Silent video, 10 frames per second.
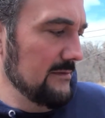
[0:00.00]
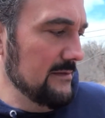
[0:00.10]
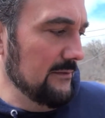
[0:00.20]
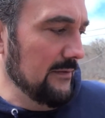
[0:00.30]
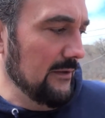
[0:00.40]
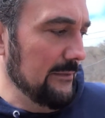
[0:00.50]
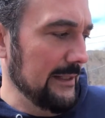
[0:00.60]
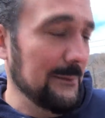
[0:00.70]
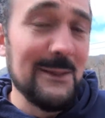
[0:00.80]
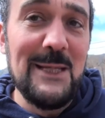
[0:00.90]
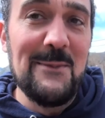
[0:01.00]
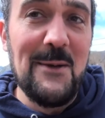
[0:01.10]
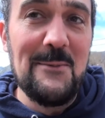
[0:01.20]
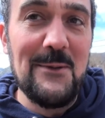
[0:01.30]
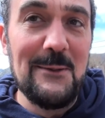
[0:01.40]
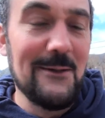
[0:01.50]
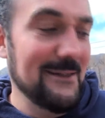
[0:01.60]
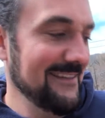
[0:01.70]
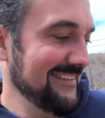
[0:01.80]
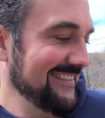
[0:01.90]
so far we've been able to keep up pretty well.
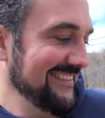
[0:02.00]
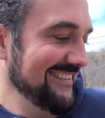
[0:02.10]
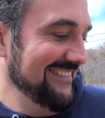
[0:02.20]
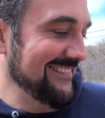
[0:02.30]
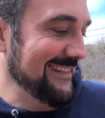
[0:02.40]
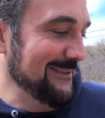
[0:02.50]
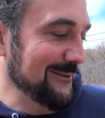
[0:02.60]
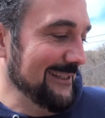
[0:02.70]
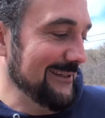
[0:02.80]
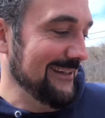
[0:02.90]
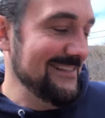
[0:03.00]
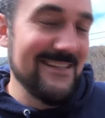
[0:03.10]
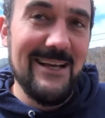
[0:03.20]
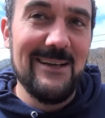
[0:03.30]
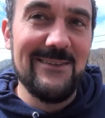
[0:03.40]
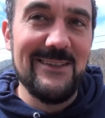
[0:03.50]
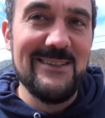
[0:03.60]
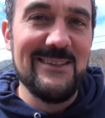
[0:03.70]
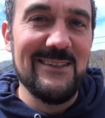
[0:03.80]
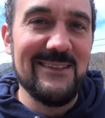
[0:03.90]
We've got a really great staff here,
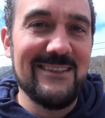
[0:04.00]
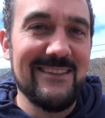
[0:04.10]
so